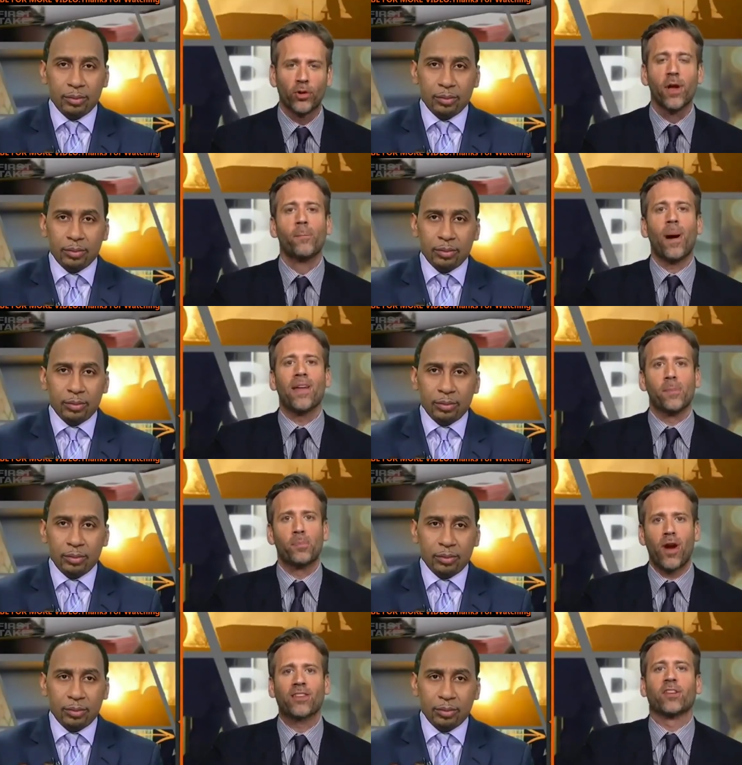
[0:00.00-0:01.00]
Speaker 1: by Klay
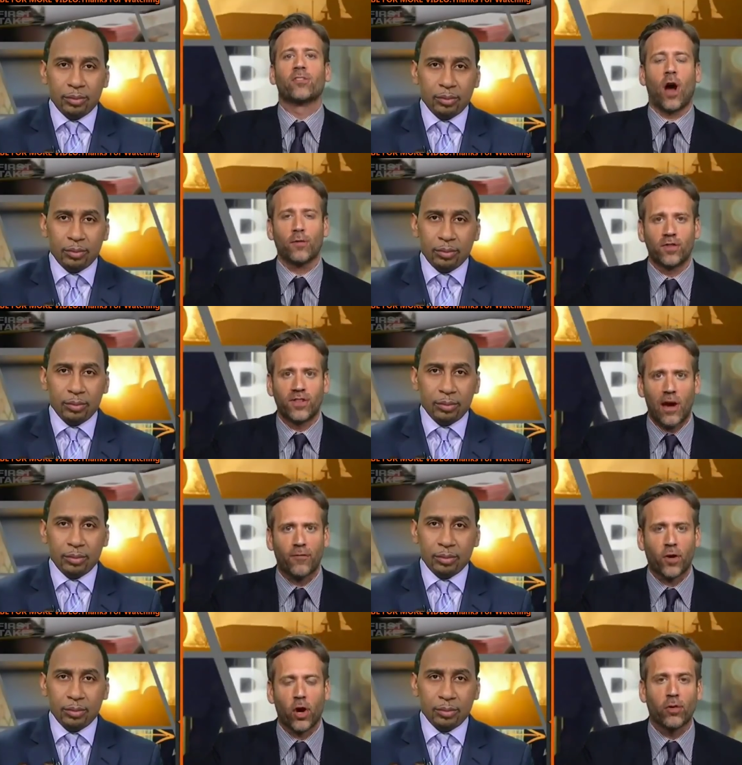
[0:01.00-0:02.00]
Thompson, an All
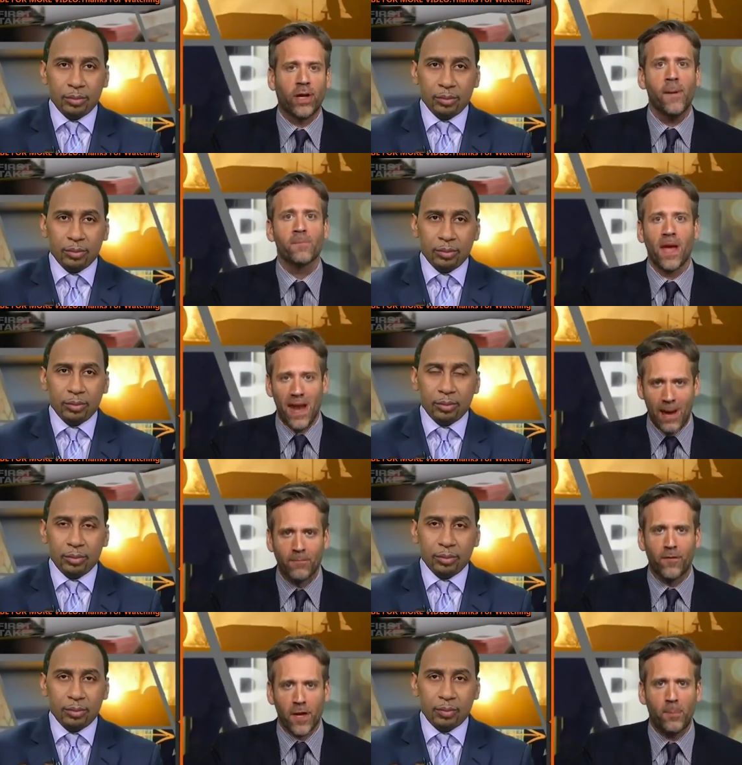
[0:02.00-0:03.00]
Star, and by Draymond
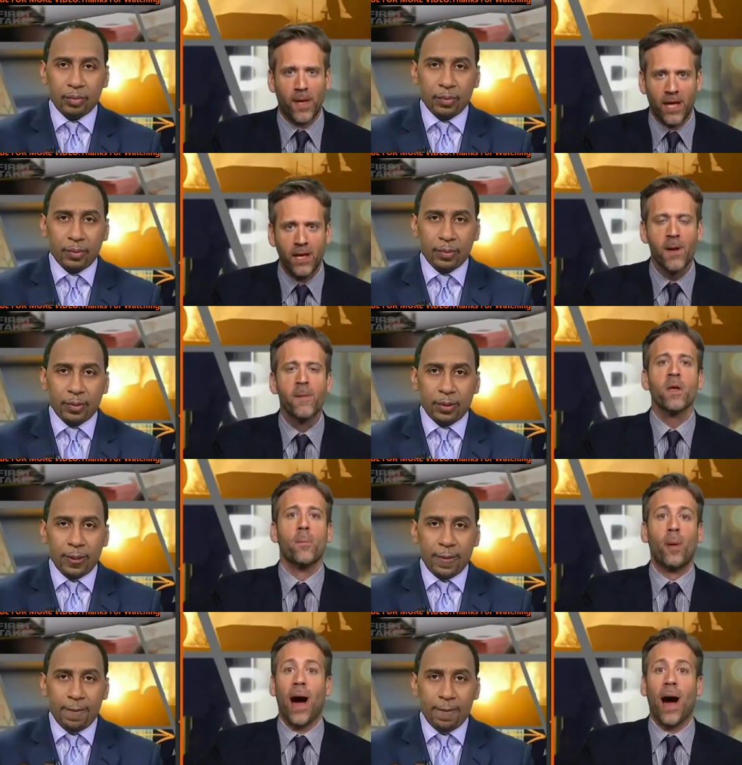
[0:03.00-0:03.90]
Green, an All Star.